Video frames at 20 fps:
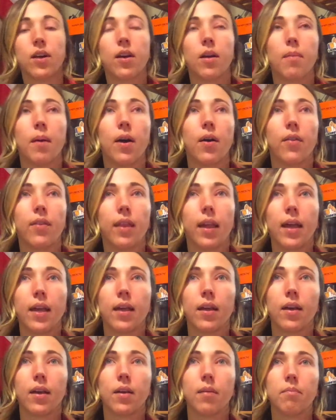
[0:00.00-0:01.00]
about,
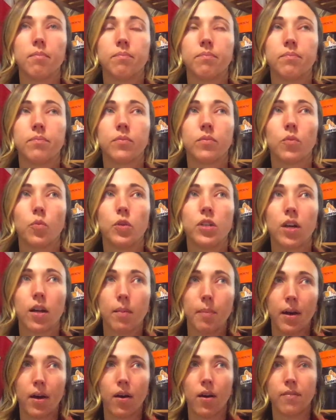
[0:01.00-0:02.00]
we talk
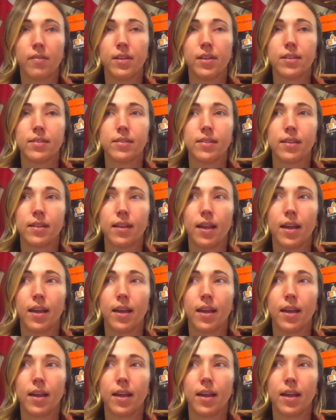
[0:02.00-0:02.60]
about obviously